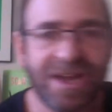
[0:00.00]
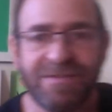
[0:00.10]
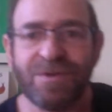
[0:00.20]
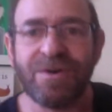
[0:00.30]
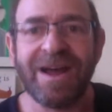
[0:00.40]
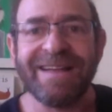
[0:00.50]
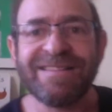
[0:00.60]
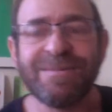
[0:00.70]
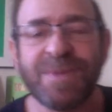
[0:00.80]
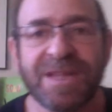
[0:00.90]
for
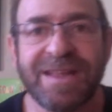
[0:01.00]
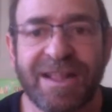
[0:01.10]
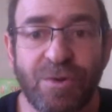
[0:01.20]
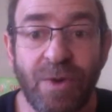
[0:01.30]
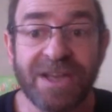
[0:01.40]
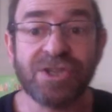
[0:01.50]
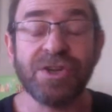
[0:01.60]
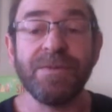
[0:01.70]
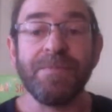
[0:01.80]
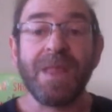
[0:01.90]
asking me that
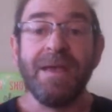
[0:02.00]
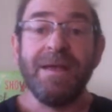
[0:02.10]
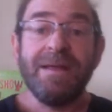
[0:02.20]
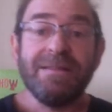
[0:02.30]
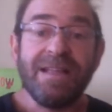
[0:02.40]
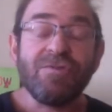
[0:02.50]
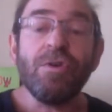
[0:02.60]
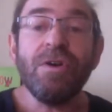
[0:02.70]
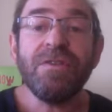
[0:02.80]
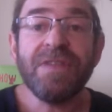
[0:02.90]
question. The
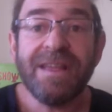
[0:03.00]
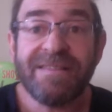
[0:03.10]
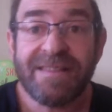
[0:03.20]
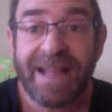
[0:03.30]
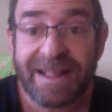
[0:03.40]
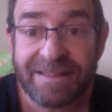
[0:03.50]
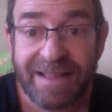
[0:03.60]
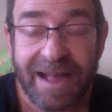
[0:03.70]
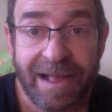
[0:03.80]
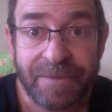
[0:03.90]
truth is that
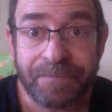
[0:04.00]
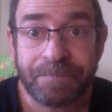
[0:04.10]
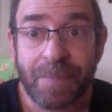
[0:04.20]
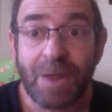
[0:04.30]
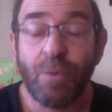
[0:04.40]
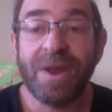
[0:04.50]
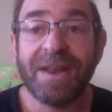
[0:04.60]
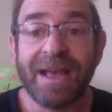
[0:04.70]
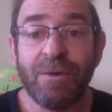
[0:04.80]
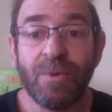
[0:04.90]
when
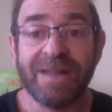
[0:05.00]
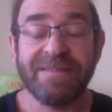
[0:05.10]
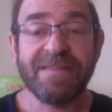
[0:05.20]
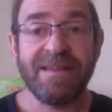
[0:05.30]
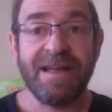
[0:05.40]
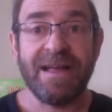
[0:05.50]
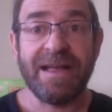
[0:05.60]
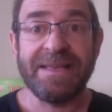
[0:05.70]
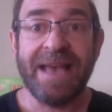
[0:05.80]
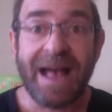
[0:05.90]
I was
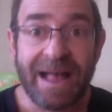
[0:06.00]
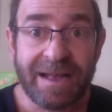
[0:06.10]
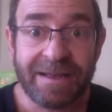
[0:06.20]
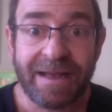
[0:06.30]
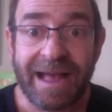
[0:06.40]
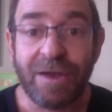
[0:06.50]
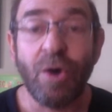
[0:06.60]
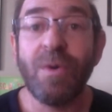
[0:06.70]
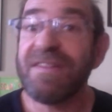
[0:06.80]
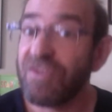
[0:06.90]
young, I
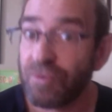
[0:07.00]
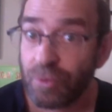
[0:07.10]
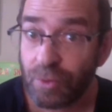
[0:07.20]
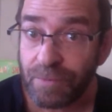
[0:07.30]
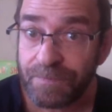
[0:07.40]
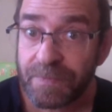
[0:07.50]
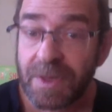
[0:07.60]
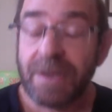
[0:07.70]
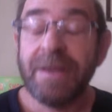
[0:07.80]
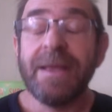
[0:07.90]
always drew,
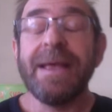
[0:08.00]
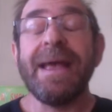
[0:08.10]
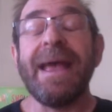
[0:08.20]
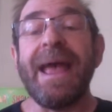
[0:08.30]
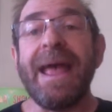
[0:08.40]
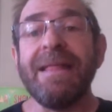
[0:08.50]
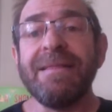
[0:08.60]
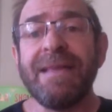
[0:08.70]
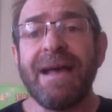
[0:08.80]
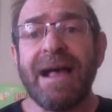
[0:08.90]
and
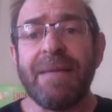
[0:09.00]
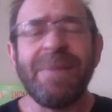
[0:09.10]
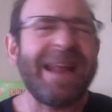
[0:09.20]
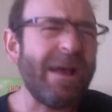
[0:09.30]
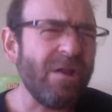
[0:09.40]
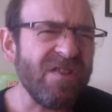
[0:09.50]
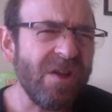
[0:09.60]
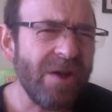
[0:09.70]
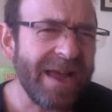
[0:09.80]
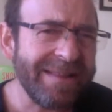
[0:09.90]
but I also
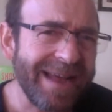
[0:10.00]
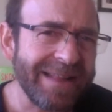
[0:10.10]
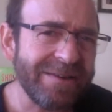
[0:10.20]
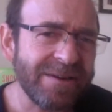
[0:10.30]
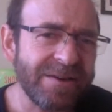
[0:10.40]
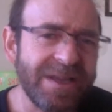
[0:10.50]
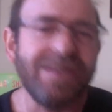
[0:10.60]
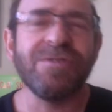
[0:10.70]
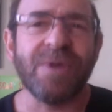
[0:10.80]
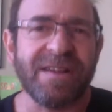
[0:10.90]
had other
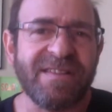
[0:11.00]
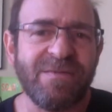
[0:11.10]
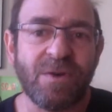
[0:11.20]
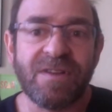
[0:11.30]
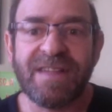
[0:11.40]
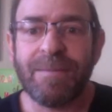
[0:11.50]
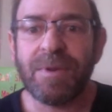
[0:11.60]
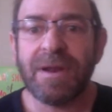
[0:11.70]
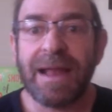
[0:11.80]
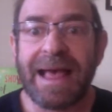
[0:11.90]
interests. For
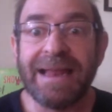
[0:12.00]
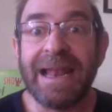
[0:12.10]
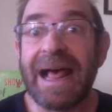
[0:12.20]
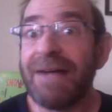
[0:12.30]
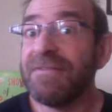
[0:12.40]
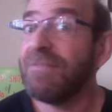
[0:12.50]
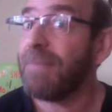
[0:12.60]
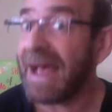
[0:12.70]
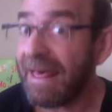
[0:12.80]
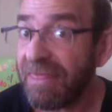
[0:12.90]
example, I loved
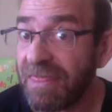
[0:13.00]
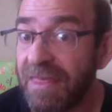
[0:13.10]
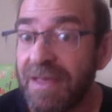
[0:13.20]
math,